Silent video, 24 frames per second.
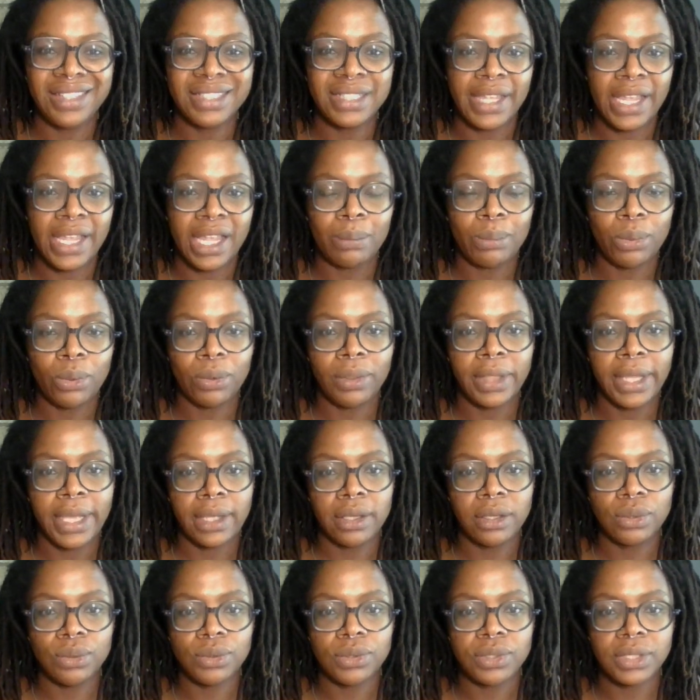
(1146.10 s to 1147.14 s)
example
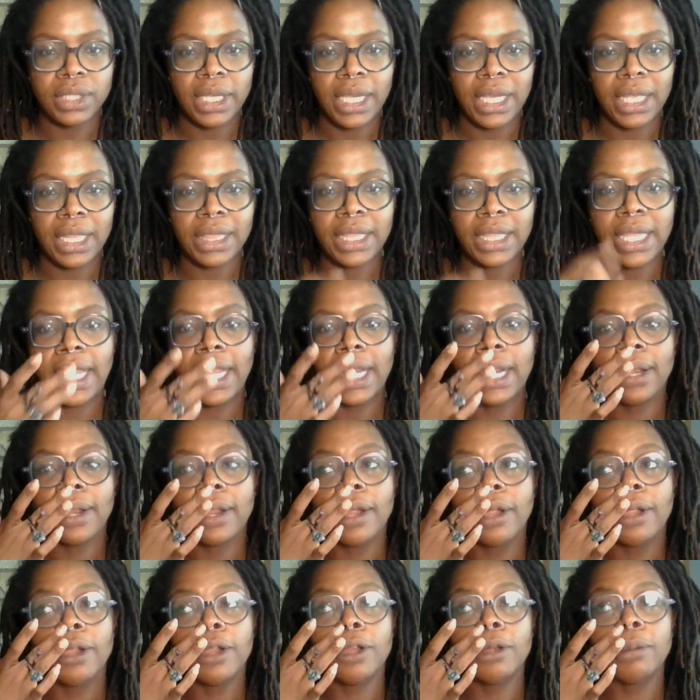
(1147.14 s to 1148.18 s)
that you set. They
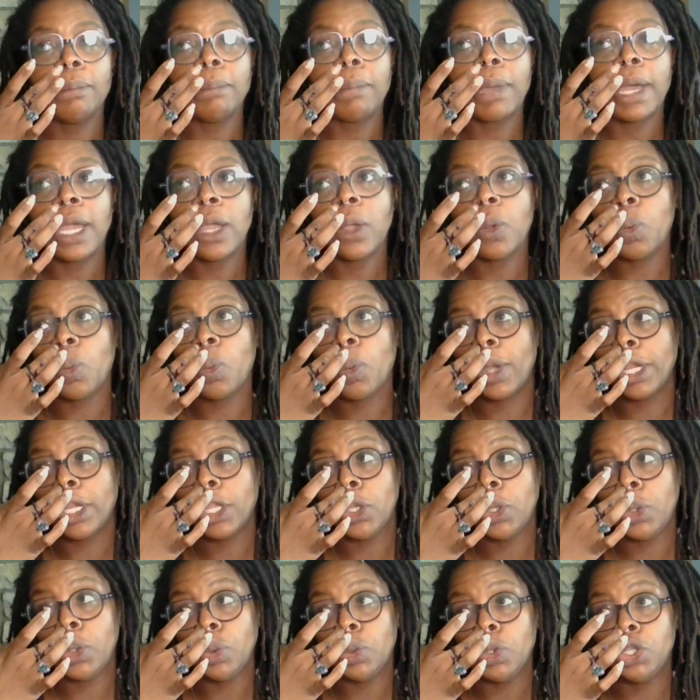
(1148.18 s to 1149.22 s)
learn by what
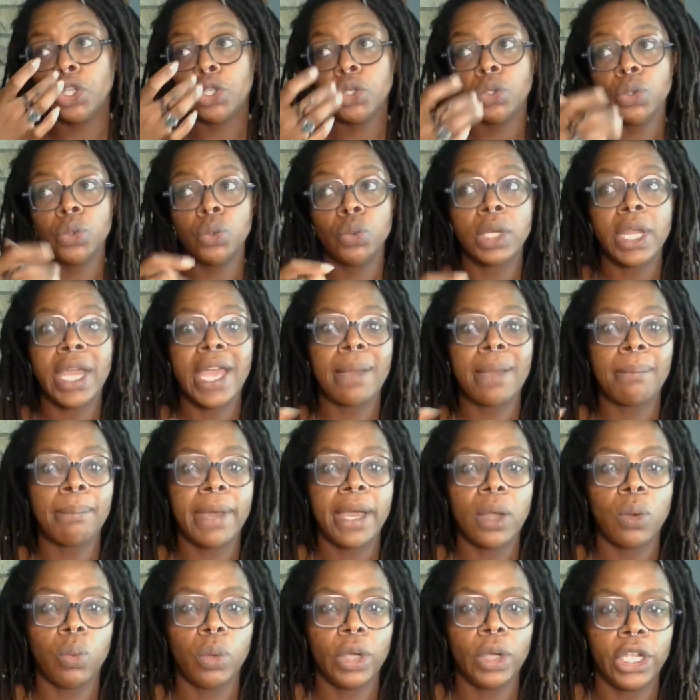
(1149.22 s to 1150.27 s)
you do, not
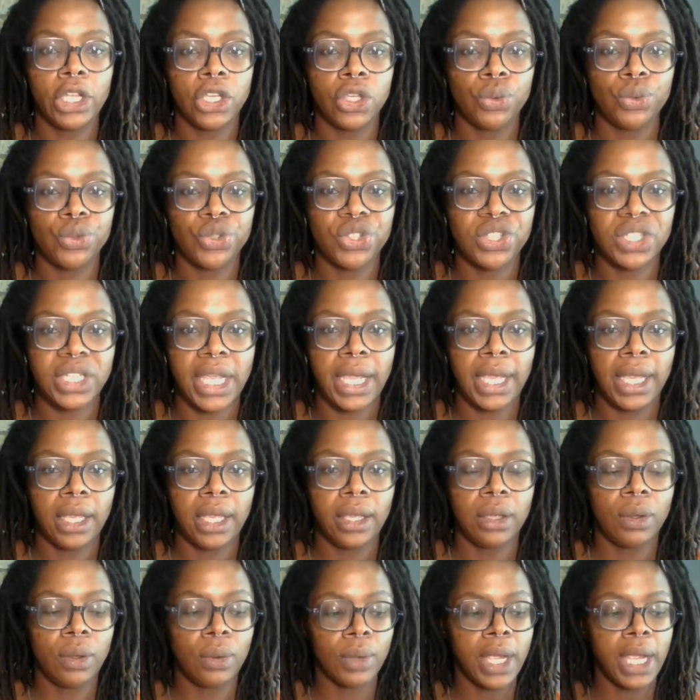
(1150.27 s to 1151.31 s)
by what you
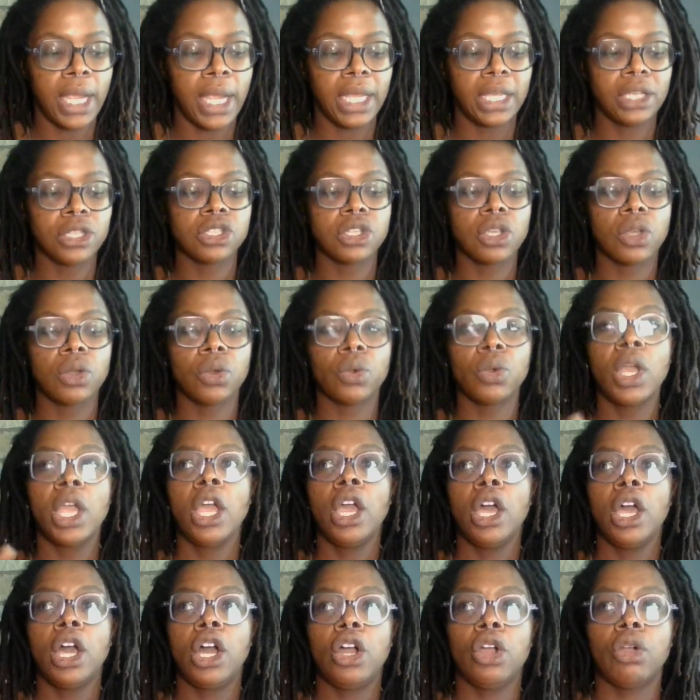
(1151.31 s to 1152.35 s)
say. Okay, so
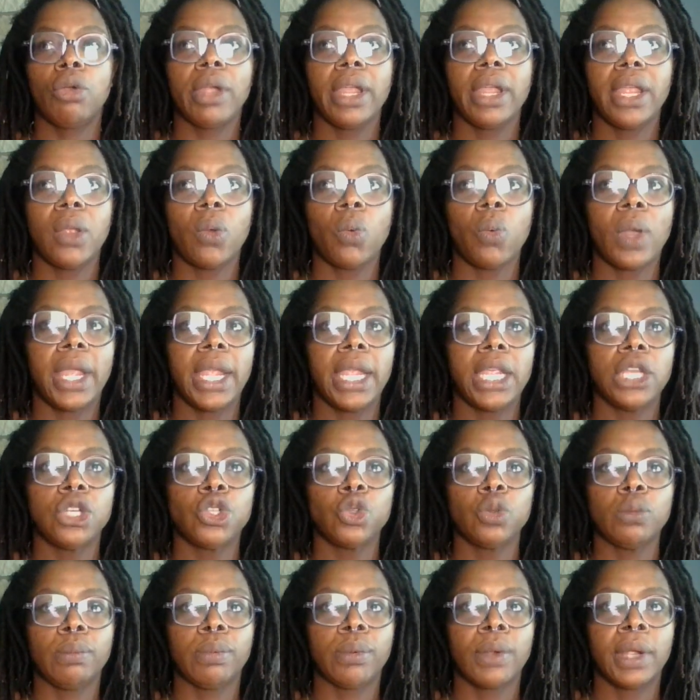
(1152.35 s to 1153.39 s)
a great way
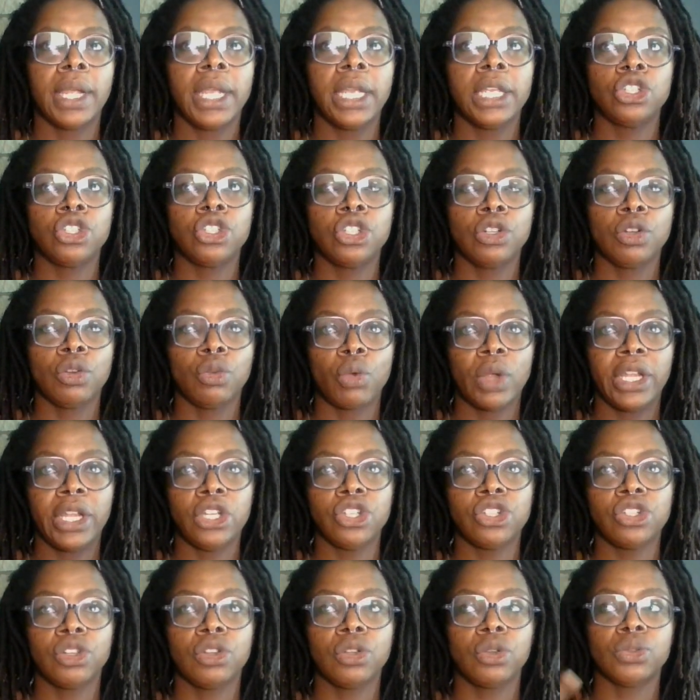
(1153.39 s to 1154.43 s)
to break
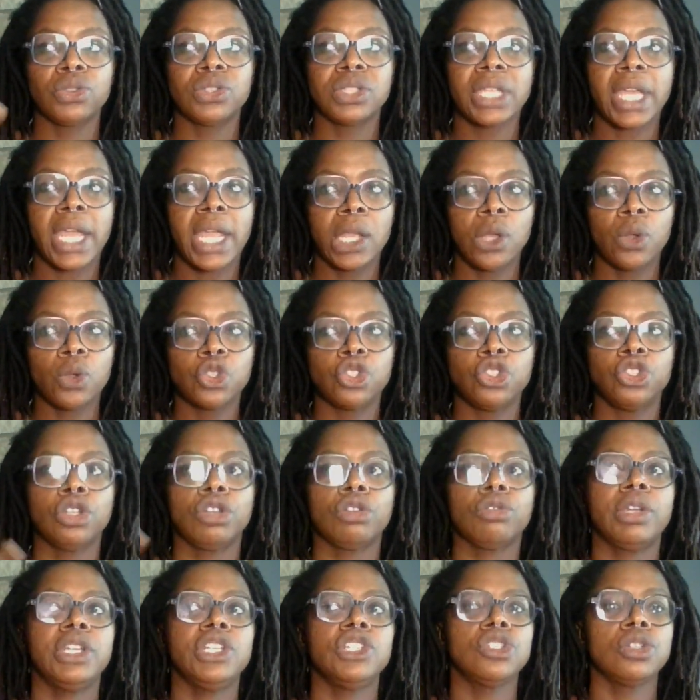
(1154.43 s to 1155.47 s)
generational cycles,
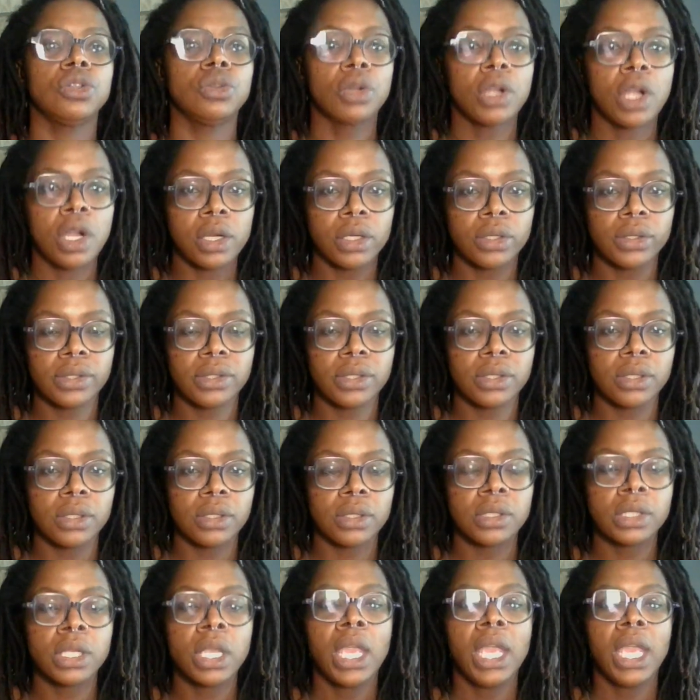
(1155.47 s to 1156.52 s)
generational
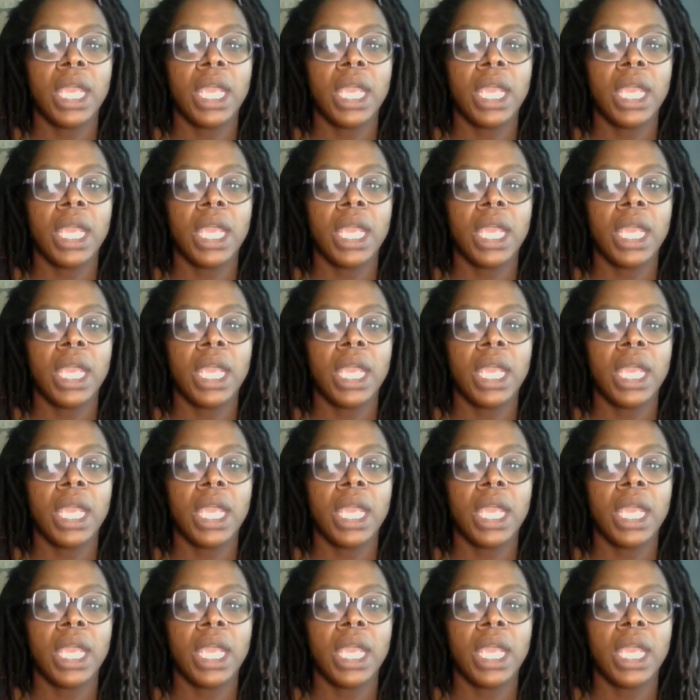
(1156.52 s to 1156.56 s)
curses,